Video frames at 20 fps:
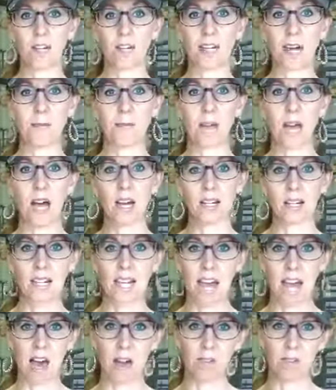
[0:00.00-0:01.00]
and I'm not going
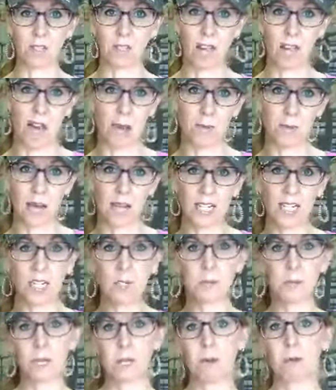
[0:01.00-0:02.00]

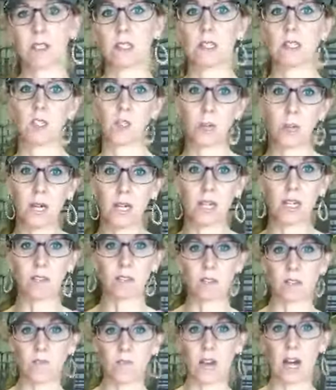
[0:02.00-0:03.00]
to be able to tweak and
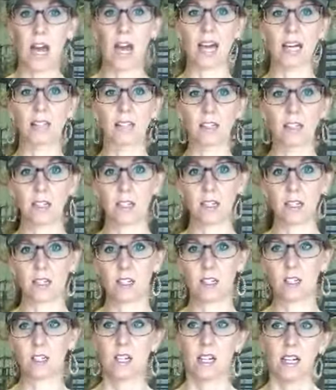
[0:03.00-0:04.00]
refine the
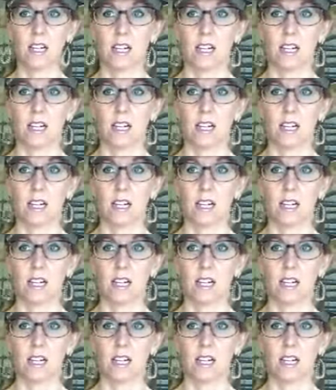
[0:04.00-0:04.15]
little